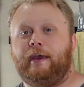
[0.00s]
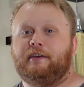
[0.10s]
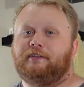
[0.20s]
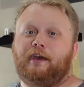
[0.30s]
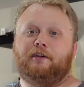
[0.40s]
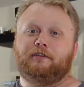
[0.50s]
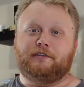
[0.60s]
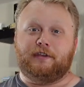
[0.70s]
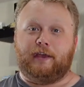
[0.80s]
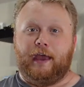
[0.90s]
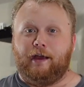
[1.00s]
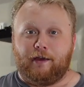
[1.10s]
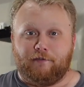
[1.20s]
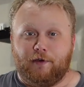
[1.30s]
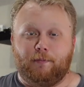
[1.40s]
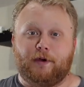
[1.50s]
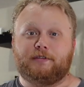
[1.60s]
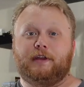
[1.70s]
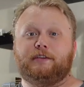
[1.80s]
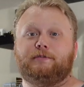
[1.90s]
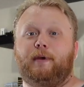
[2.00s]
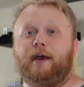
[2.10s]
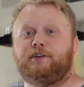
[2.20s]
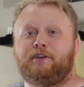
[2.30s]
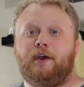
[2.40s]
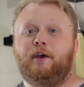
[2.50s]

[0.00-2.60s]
because Lego doesn't care if your books get smashed